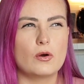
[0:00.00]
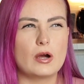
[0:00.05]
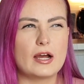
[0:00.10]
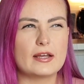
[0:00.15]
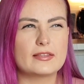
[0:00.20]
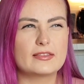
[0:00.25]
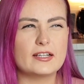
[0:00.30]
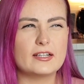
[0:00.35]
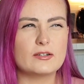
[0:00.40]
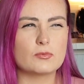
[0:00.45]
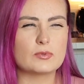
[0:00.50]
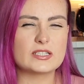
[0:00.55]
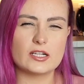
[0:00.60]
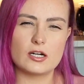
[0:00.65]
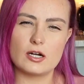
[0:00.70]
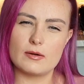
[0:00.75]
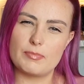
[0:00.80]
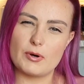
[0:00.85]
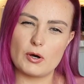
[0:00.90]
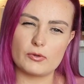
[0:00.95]
I think, was it
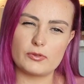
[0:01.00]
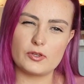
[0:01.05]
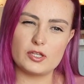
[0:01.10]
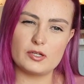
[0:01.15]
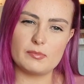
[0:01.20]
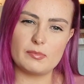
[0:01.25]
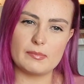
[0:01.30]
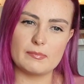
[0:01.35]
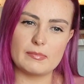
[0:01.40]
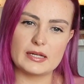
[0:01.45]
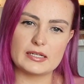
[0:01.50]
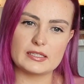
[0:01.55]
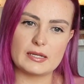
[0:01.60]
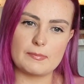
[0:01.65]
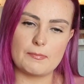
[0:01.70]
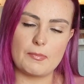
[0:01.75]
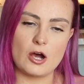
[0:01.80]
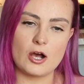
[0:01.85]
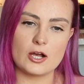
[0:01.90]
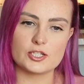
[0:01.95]
on both of them or mainly
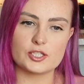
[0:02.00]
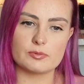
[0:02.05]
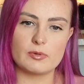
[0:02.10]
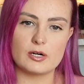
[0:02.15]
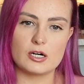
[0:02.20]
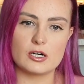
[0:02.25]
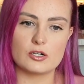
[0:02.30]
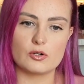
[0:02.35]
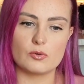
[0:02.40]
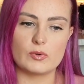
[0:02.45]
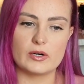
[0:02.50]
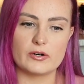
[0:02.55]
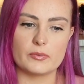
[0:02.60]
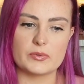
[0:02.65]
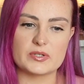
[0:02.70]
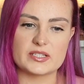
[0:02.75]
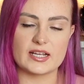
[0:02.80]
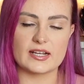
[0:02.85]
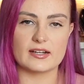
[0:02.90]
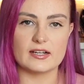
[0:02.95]
Poshmark, where it
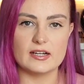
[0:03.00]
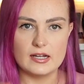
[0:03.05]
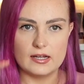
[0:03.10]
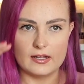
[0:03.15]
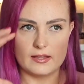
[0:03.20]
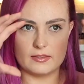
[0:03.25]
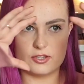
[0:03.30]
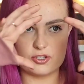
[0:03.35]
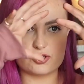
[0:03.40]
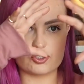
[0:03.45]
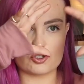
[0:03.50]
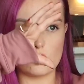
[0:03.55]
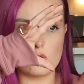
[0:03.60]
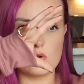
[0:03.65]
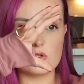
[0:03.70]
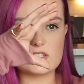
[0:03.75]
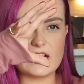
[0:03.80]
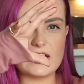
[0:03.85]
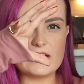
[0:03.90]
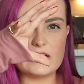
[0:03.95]
was like the
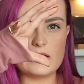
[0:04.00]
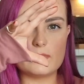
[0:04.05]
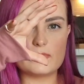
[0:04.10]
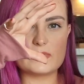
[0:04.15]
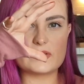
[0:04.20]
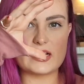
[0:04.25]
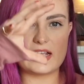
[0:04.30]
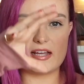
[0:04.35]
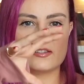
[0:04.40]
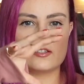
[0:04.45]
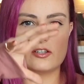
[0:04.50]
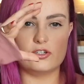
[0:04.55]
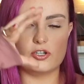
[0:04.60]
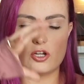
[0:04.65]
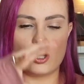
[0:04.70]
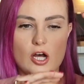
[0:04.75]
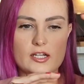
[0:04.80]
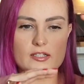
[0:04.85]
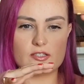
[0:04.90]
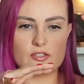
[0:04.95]
sold items and the
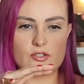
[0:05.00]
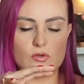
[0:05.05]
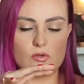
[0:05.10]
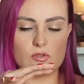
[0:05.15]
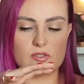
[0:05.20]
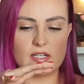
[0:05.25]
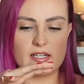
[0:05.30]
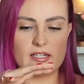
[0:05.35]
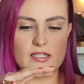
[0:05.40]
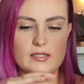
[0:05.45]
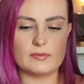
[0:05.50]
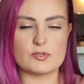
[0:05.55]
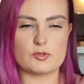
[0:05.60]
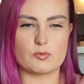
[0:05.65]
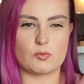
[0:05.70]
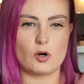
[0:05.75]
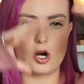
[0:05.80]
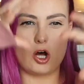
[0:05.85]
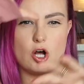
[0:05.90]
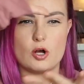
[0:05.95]
not sold items
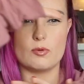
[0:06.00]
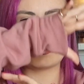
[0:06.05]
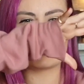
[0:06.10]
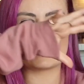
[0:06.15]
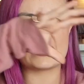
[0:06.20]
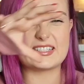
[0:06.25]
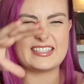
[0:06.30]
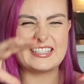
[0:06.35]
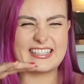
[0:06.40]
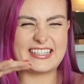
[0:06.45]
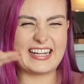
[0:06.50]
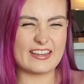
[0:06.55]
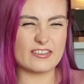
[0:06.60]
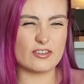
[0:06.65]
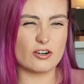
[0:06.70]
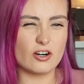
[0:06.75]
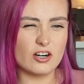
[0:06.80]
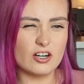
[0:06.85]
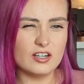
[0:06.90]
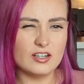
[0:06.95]
were all mixed
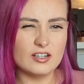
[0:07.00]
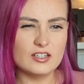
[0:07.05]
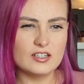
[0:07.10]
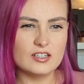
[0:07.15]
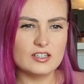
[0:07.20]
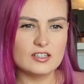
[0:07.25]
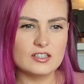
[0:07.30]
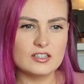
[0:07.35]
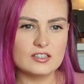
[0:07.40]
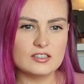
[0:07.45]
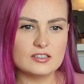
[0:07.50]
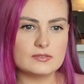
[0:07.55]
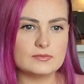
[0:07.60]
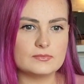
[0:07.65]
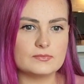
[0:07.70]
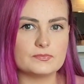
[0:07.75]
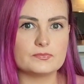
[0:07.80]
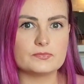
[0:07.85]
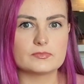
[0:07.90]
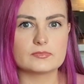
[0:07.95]
together? Yeah, Poshmark.
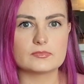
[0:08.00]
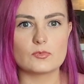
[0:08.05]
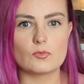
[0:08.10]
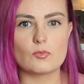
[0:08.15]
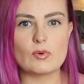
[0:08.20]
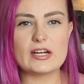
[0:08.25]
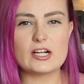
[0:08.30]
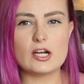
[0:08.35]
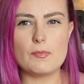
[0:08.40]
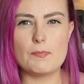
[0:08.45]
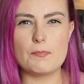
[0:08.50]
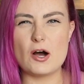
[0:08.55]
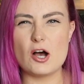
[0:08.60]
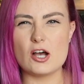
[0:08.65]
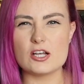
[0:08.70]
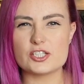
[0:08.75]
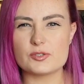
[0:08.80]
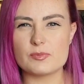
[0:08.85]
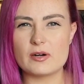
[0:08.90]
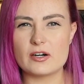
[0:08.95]
Way to go,
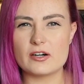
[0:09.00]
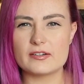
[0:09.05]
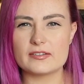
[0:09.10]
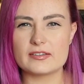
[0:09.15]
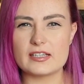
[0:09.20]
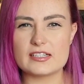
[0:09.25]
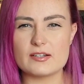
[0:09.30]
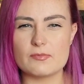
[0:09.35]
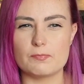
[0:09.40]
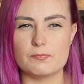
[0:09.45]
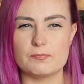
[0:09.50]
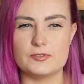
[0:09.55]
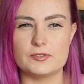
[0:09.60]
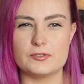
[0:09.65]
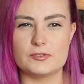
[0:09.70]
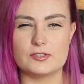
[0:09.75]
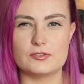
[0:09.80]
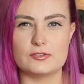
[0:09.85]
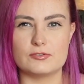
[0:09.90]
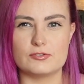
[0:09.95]
Poshmark. That's a
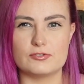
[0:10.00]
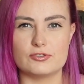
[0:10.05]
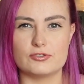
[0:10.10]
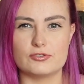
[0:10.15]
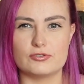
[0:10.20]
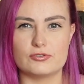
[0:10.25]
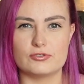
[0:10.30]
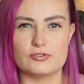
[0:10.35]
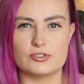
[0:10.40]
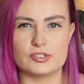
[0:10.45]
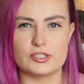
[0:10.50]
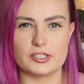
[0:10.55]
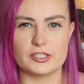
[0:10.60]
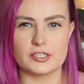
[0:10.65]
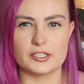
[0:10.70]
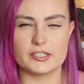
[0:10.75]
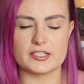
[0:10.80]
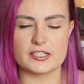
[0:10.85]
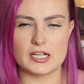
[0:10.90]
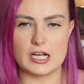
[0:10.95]

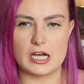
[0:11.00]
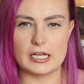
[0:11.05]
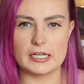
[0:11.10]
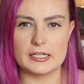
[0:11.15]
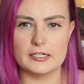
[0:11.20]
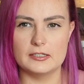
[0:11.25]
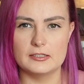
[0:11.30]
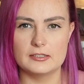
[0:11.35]
silly design.